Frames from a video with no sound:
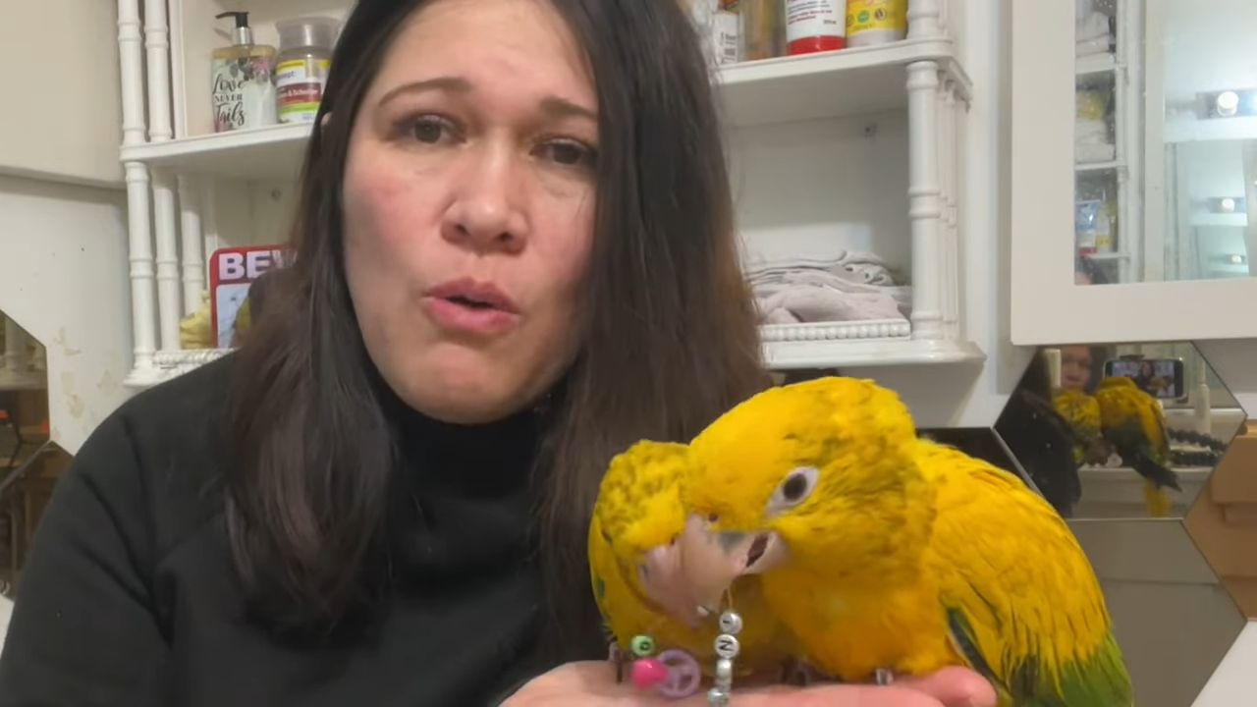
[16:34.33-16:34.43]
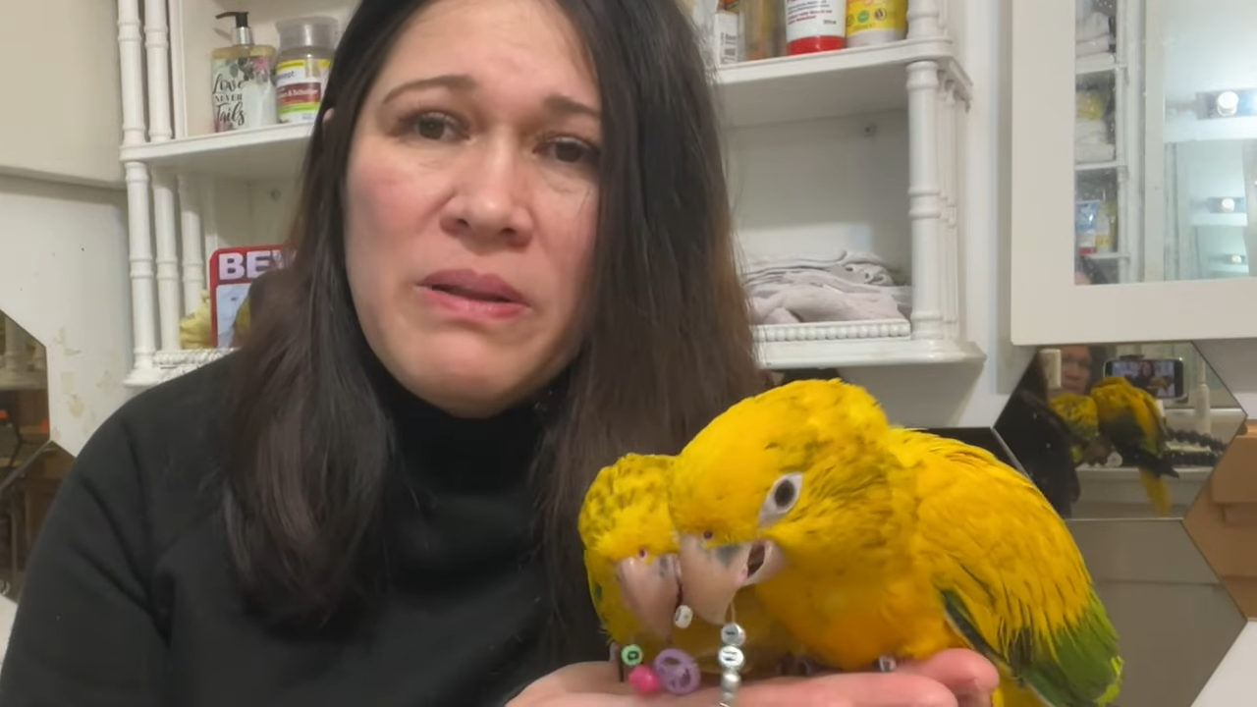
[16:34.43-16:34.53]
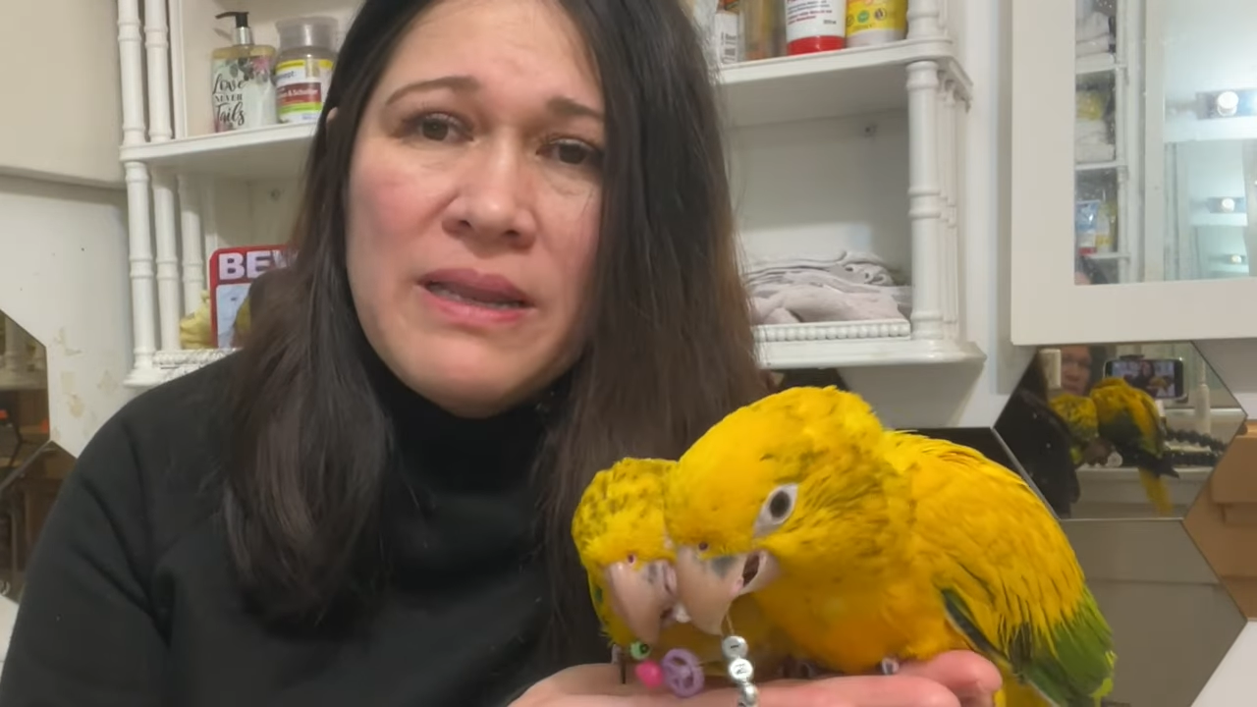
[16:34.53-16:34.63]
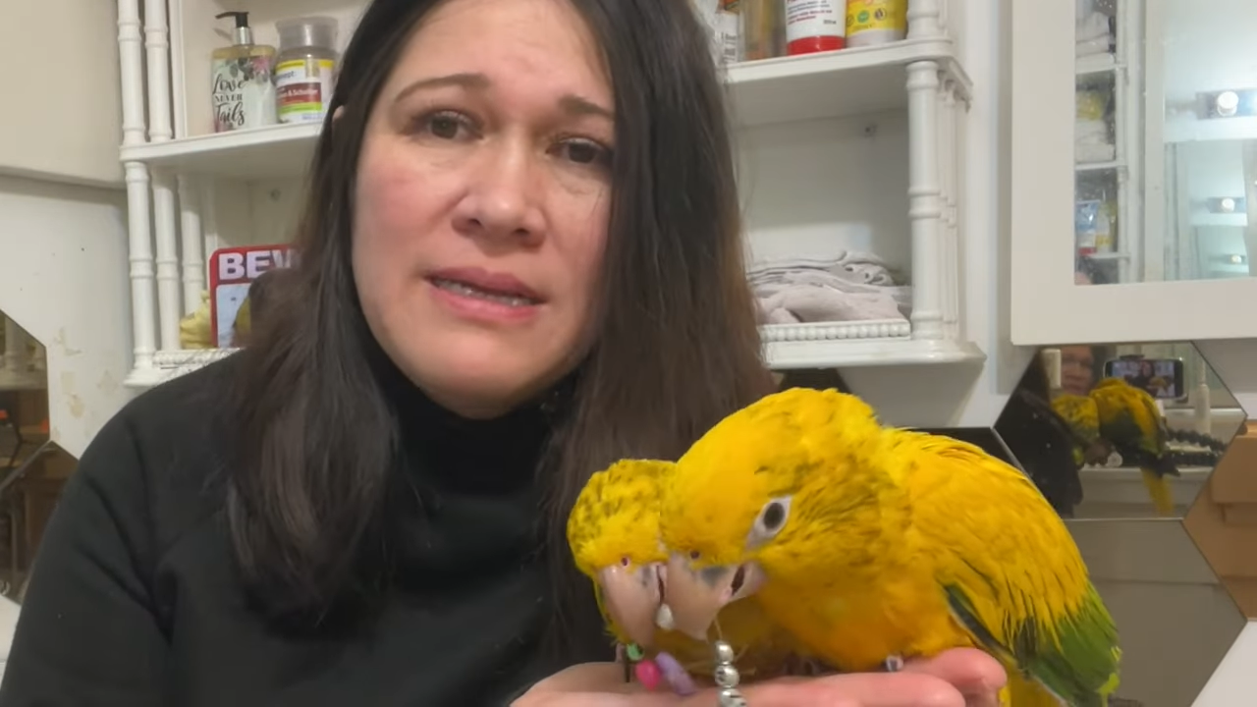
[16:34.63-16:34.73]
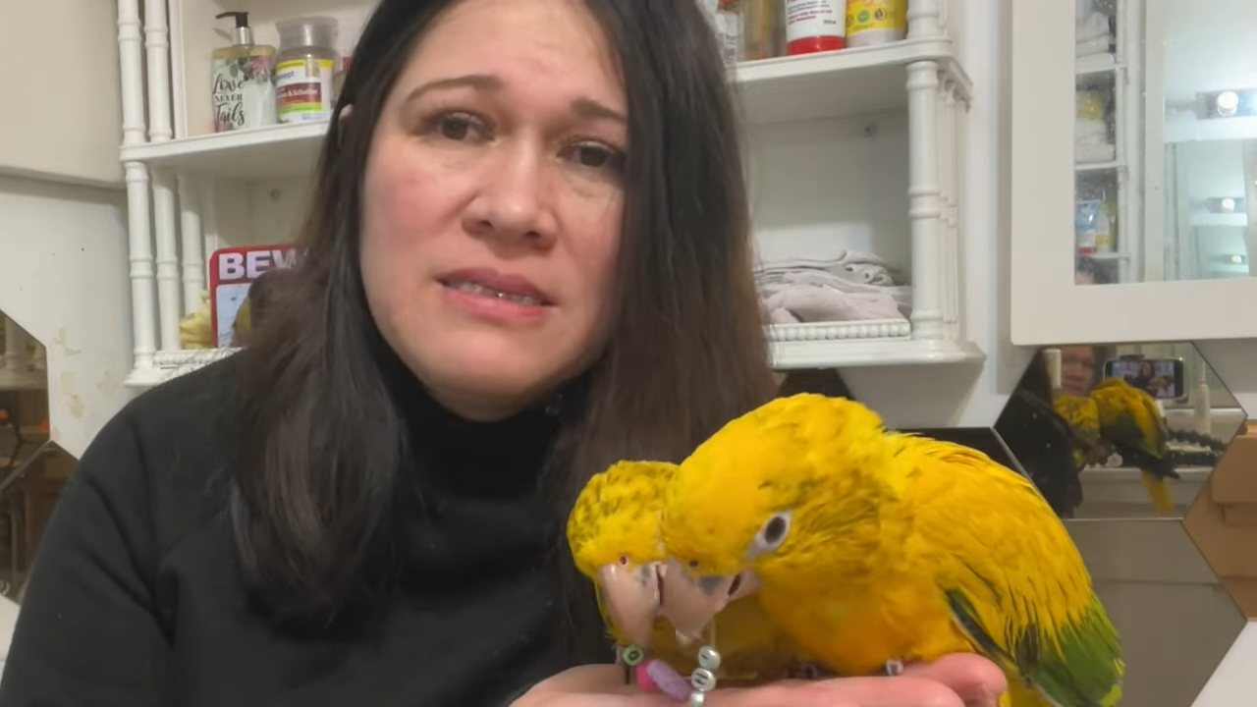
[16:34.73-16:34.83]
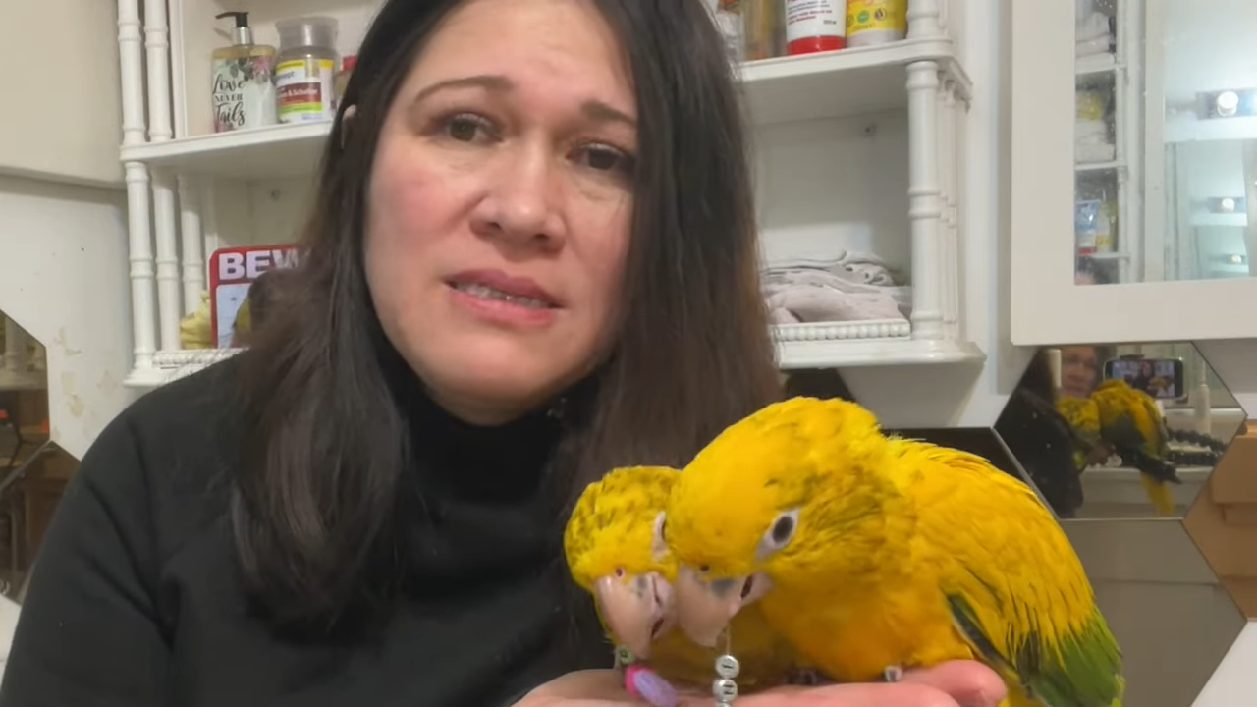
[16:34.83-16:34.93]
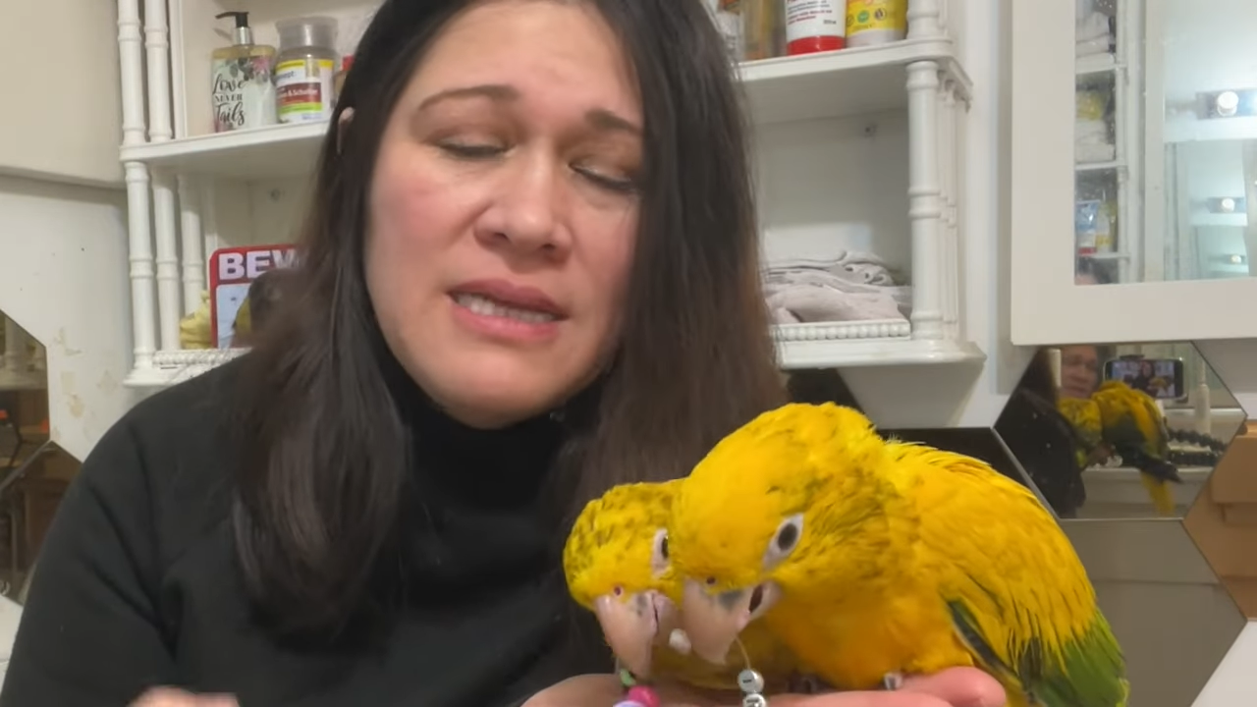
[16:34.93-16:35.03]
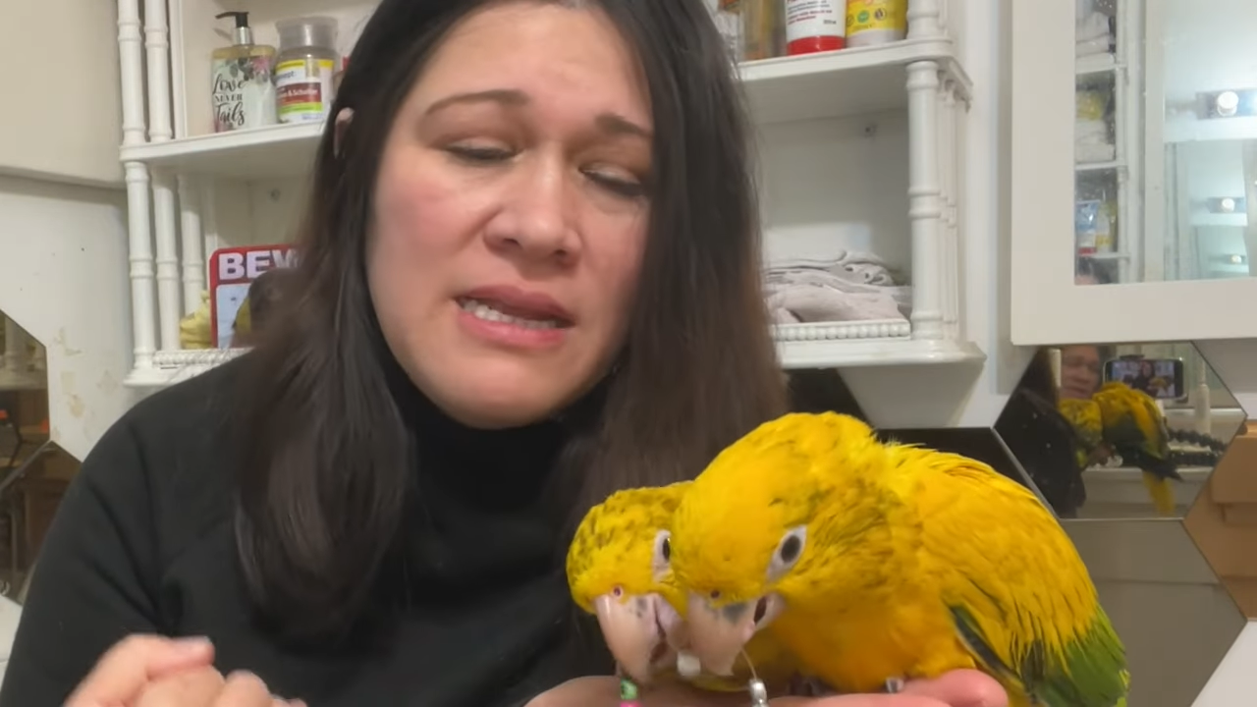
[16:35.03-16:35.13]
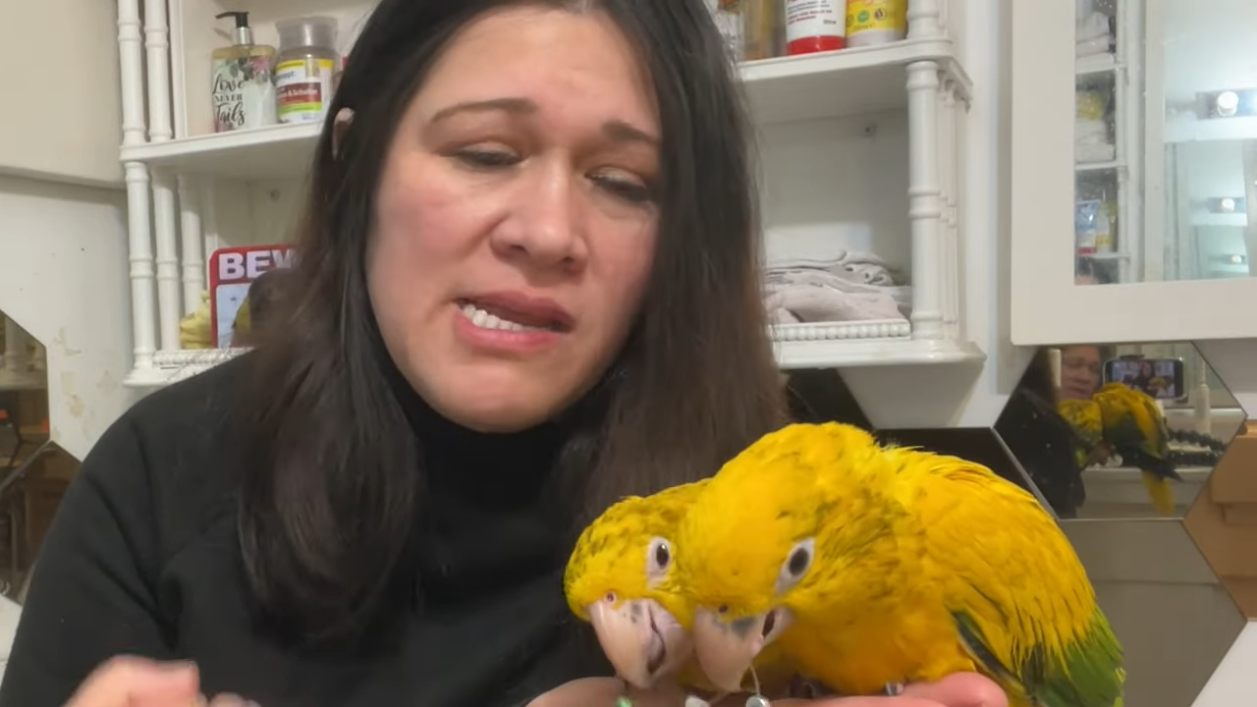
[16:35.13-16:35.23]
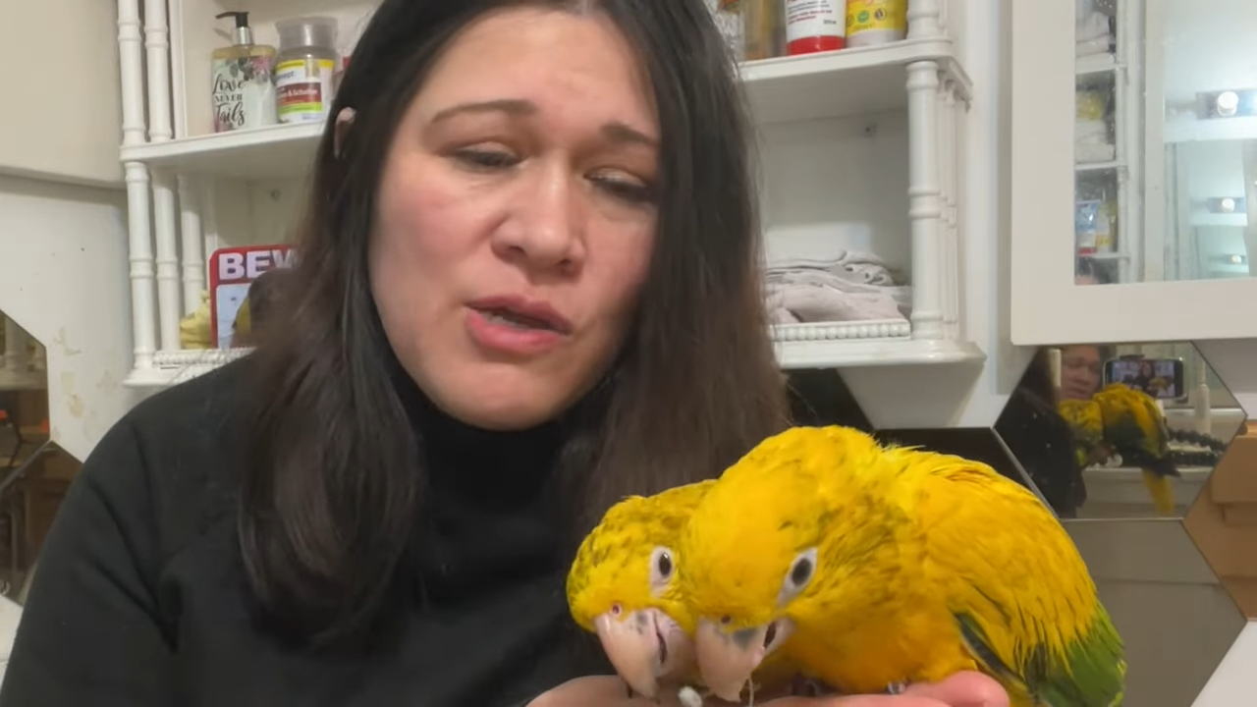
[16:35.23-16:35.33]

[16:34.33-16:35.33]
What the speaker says: places and he